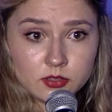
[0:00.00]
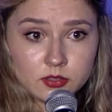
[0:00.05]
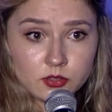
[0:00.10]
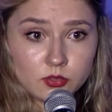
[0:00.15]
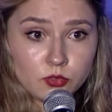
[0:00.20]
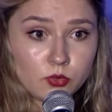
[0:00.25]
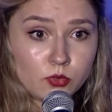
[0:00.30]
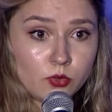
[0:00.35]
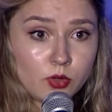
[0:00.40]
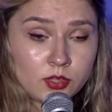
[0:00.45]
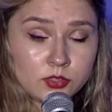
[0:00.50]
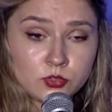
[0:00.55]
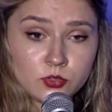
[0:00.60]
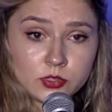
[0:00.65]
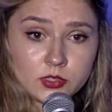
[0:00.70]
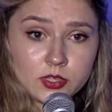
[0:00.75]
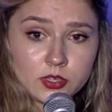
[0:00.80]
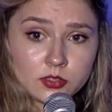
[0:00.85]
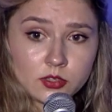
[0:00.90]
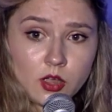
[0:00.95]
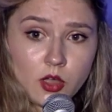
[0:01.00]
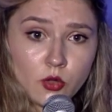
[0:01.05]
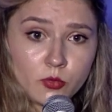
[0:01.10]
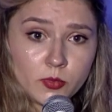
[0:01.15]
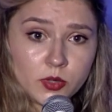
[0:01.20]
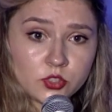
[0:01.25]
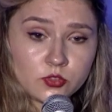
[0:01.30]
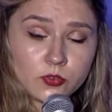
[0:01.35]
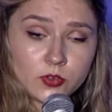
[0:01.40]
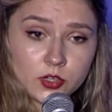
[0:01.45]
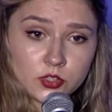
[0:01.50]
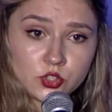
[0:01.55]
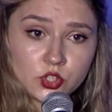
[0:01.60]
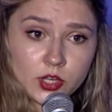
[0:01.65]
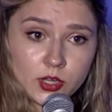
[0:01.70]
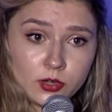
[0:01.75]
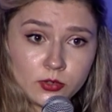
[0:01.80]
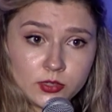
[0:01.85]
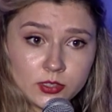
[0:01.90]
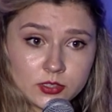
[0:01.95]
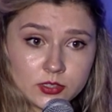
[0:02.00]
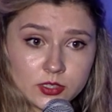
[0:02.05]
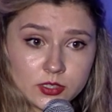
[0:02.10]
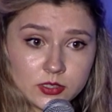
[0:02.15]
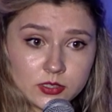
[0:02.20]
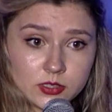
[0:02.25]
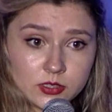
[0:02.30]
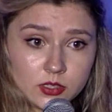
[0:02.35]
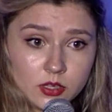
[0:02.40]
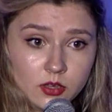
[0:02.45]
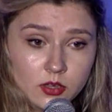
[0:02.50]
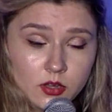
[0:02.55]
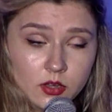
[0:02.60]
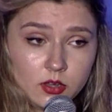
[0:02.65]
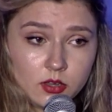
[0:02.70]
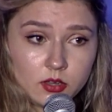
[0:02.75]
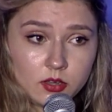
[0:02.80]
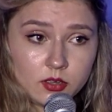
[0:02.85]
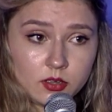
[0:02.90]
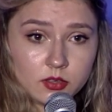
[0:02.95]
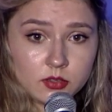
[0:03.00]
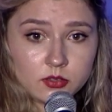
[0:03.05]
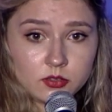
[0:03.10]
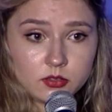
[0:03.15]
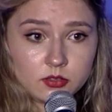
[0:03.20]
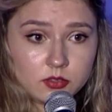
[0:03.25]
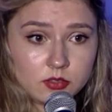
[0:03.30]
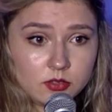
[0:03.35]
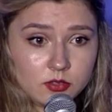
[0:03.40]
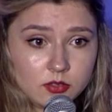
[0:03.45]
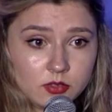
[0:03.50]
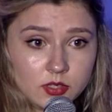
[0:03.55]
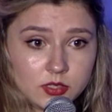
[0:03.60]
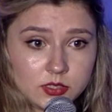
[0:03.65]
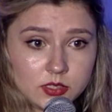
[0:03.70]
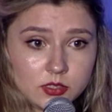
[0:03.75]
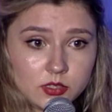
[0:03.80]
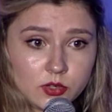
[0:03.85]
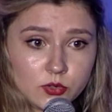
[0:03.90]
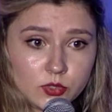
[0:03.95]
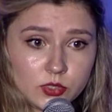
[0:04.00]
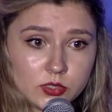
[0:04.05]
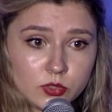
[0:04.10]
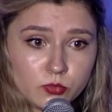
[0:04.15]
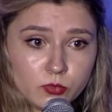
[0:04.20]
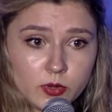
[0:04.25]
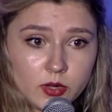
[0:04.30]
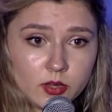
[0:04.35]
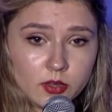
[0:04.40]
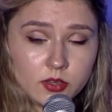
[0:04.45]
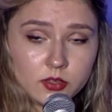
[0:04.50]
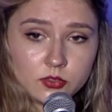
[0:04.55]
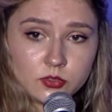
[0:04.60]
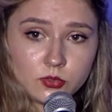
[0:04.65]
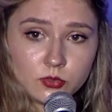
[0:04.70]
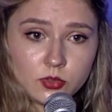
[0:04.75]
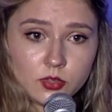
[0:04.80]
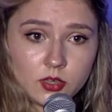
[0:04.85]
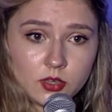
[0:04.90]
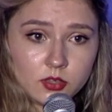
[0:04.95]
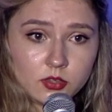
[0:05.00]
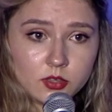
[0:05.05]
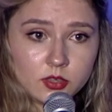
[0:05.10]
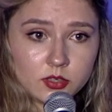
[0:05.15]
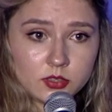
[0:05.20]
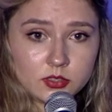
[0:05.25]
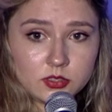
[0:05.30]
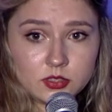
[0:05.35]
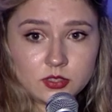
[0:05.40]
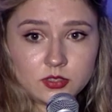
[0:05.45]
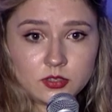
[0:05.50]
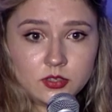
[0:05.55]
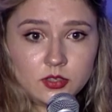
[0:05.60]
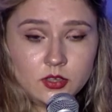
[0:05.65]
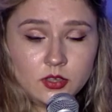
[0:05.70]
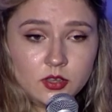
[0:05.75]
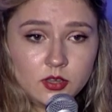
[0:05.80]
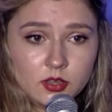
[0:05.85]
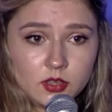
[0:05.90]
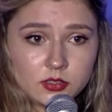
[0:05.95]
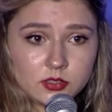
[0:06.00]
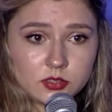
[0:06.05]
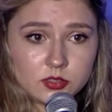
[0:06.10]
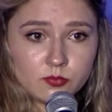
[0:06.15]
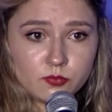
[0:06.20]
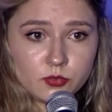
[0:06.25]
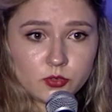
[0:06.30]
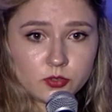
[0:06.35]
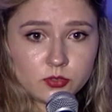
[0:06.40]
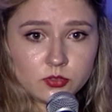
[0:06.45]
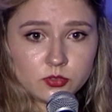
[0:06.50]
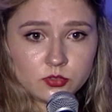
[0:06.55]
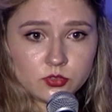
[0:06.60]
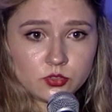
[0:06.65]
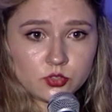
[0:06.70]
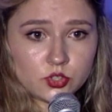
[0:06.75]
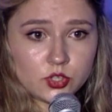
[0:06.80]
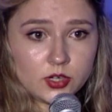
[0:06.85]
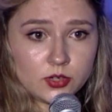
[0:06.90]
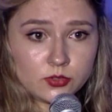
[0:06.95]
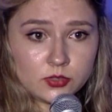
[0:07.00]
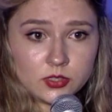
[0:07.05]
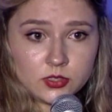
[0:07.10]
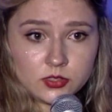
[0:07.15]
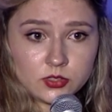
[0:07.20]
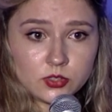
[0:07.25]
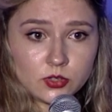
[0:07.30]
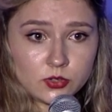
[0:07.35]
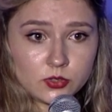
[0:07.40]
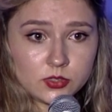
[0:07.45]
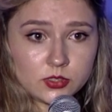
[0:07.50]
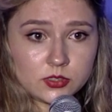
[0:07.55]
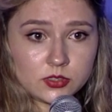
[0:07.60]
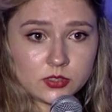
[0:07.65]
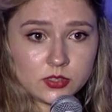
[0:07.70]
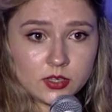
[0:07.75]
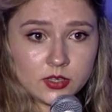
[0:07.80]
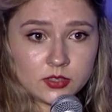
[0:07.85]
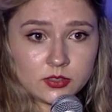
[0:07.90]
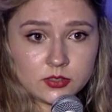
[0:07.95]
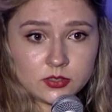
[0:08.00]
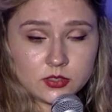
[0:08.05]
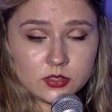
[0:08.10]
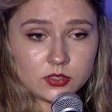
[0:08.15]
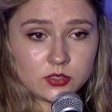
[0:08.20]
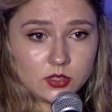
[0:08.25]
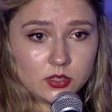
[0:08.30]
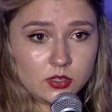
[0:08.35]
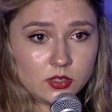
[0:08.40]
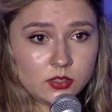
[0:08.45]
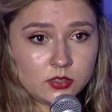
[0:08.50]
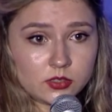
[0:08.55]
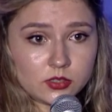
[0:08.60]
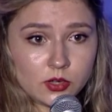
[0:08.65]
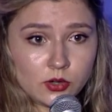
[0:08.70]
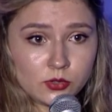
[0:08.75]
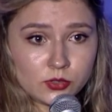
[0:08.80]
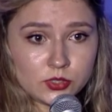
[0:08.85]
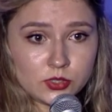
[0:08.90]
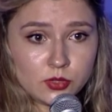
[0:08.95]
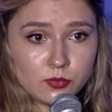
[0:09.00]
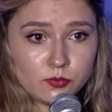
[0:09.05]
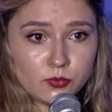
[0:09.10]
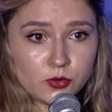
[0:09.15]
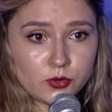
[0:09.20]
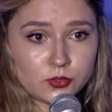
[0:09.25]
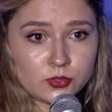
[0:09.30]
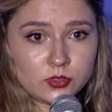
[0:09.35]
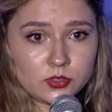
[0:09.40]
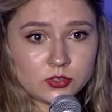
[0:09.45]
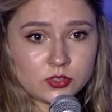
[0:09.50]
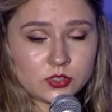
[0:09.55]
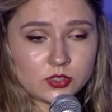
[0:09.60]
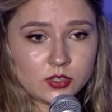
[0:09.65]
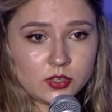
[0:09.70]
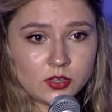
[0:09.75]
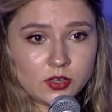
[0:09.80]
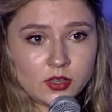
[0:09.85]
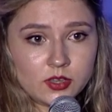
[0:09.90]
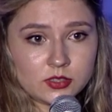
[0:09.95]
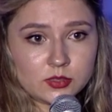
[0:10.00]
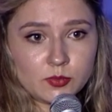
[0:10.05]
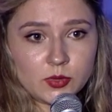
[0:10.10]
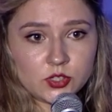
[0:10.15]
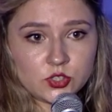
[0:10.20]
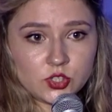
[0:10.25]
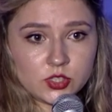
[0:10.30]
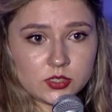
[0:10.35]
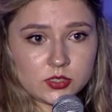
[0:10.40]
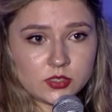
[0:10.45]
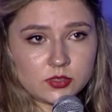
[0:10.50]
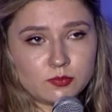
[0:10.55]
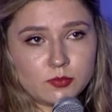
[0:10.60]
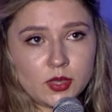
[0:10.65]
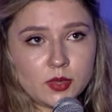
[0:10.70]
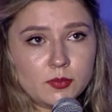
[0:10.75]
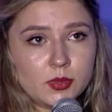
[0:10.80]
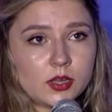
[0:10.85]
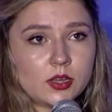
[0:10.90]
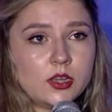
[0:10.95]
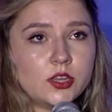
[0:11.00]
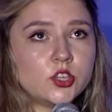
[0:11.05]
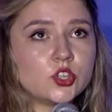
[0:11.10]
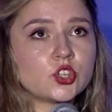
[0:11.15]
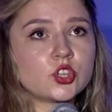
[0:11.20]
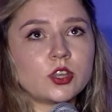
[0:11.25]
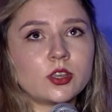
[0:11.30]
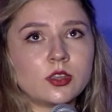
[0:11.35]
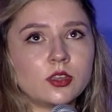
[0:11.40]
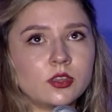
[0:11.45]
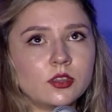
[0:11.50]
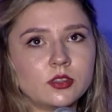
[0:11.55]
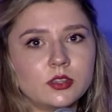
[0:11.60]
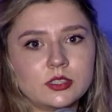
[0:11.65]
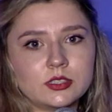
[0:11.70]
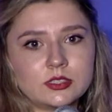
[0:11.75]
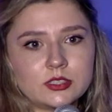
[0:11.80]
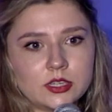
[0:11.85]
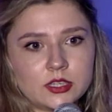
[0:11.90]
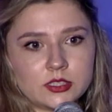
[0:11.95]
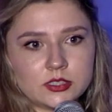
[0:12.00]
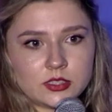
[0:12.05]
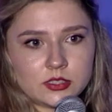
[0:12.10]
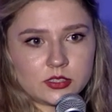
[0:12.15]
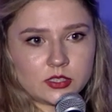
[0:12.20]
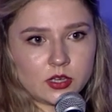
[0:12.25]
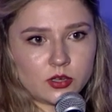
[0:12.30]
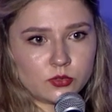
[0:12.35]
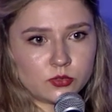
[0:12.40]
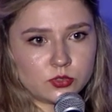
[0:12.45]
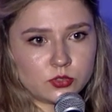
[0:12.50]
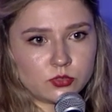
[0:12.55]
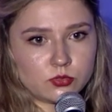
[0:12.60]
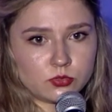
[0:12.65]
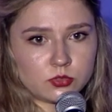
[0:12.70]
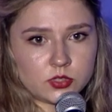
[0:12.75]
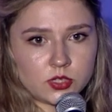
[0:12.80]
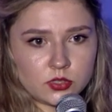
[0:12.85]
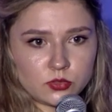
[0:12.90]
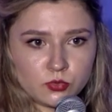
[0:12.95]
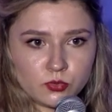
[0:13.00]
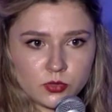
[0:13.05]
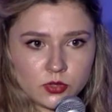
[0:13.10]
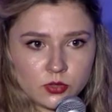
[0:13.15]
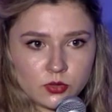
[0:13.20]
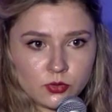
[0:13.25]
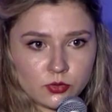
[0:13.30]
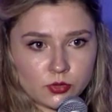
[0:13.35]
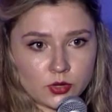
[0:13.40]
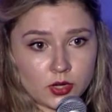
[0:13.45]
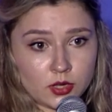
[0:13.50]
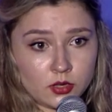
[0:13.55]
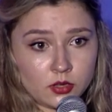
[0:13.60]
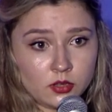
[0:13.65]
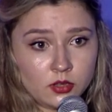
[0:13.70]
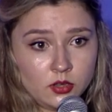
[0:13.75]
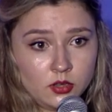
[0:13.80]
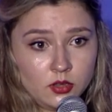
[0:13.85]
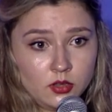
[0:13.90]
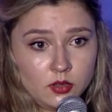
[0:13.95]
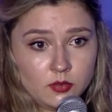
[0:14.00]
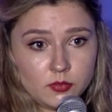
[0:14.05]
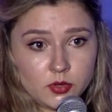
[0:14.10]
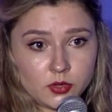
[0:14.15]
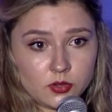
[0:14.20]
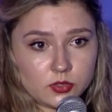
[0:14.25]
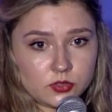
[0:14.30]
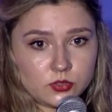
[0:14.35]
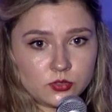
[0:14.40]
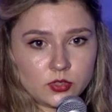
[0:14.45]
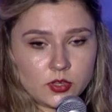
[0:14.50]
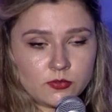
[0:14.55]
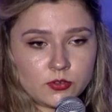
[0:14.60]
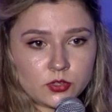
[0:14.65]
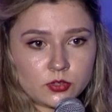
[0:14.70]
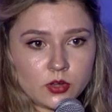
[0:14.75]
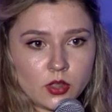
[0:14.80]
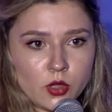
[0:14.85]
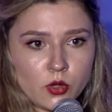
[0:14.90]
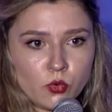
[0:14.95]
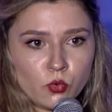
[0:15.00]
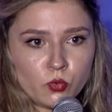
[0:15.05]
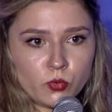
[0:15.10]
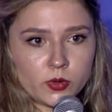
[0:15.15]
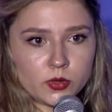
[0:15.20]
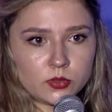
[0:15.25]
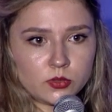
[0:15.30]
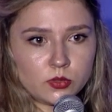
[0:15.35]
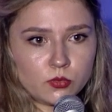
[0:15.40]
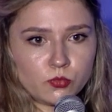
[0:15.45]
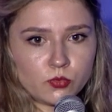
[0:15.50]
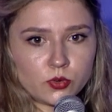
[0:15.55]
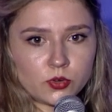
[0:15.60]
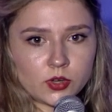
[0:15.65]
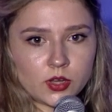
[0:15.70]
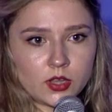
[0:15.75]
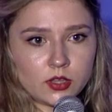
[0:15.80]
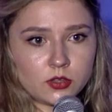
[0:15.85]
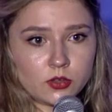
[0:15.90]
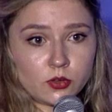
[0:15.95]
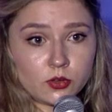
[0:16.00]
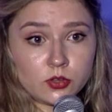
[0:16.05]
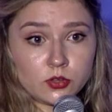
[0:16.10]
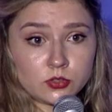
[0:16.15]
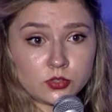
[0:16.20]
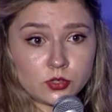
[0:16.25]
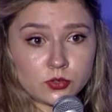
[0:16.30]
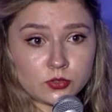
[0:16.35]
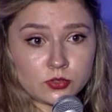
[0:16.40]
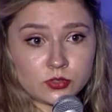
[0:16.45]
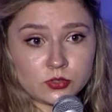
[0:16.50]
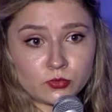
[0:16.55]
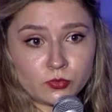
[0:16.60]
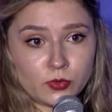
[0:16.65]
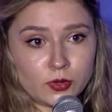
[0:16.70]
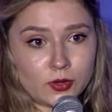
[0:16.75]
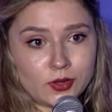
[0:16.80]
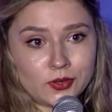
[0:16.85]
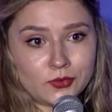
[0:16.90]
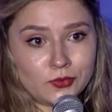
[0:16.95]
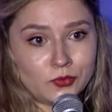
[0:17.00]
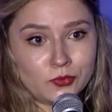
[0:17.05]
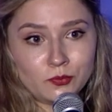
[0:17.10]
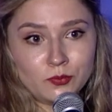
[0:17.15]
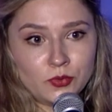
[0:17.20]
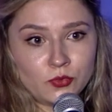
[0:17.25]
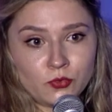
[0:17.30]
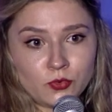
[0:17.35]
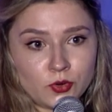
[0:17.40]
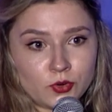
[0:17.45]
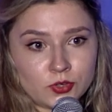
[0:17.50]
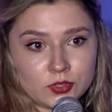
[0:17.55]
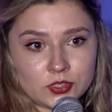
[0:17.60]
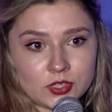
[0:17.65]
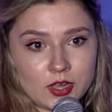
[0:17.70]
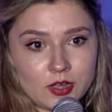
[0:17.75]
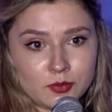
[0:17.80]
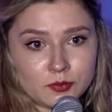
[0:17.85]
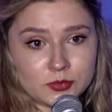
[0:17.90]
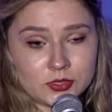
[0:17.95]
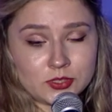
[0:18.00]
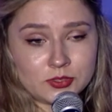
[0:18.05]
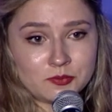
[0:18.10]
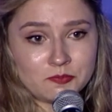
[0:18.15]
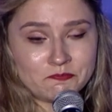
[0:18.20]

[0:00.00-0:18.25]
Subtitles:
You understand how much fragile it is. And this is the reason why I do think that it is important to share these stories, and it's also important, as much as maybe cliche these days it sounds, to stand with Ukraine, because you never know when the war can knock your doors before it comes.